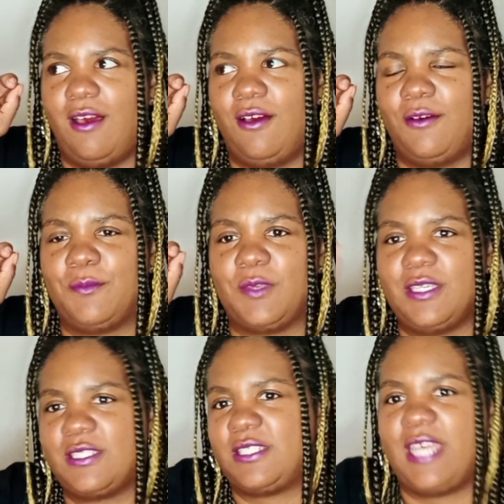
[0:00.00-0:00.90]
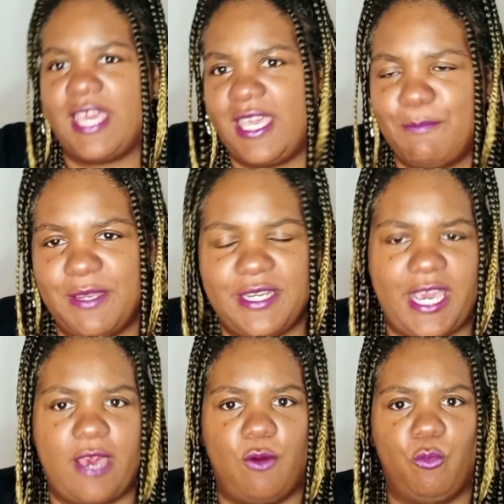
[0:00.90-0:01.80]
because they've been
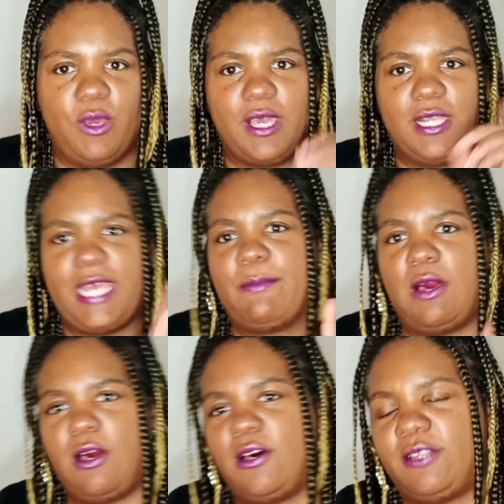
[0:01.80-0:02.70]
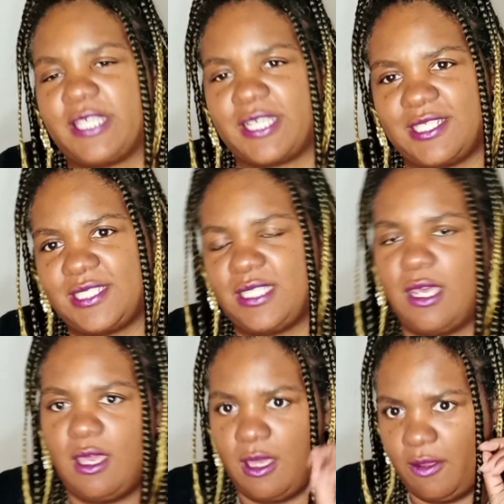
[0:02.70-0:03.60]
down with Glamaholics
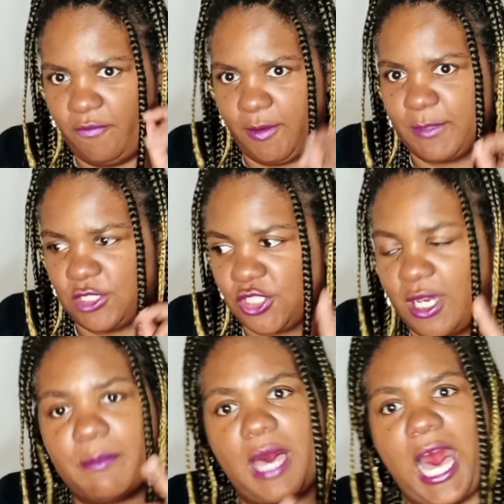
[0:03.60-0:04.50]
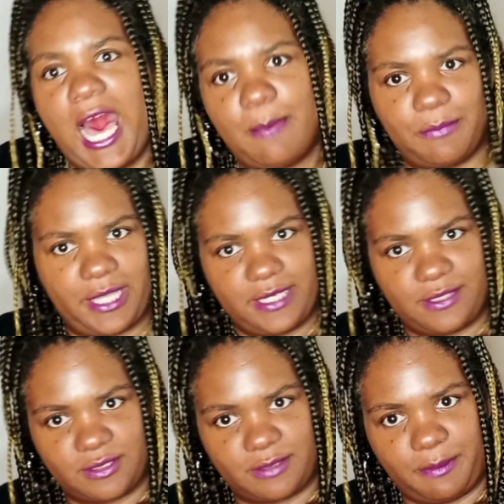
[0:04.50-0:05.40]
from the jump. I'm late to
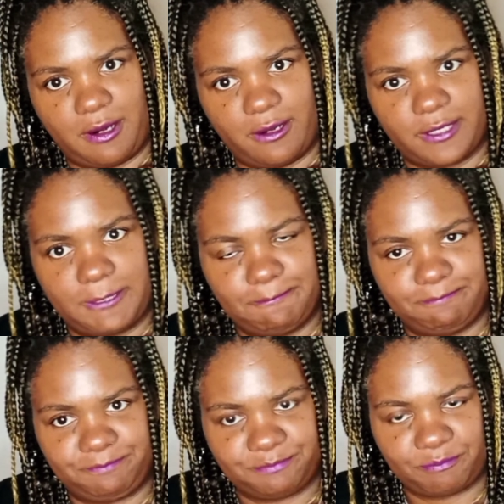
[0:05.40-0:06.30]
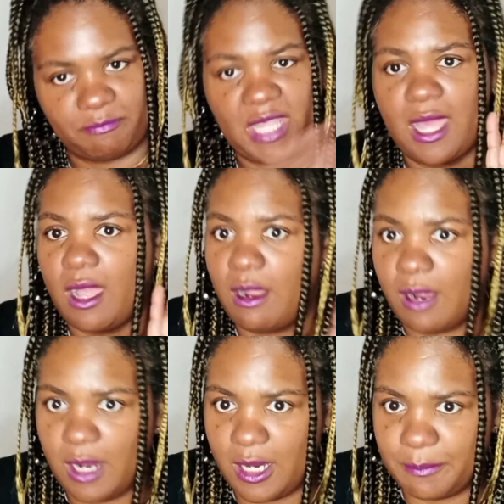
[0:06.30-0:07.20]
the party.
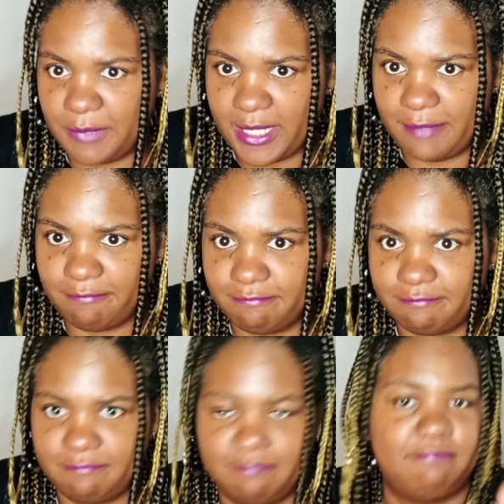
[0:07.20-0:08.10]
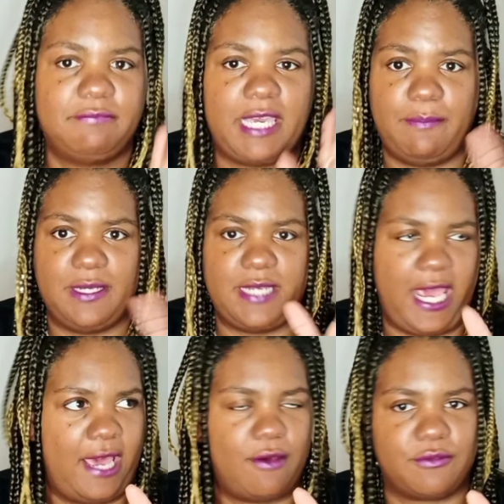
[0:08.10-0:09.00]
I'm late. They've been
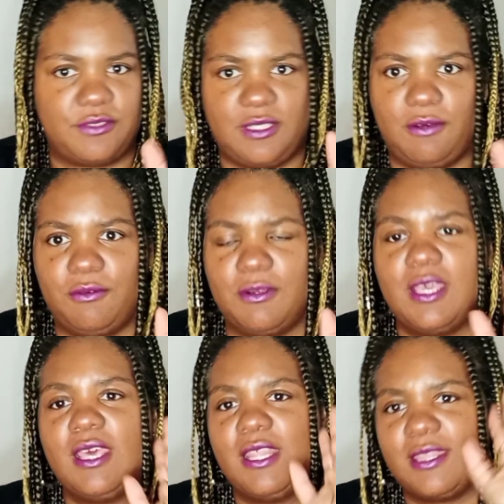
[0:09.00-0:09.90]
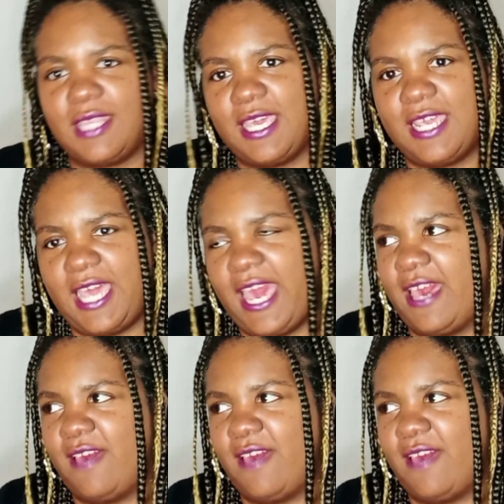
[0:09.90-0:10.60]
down, so they have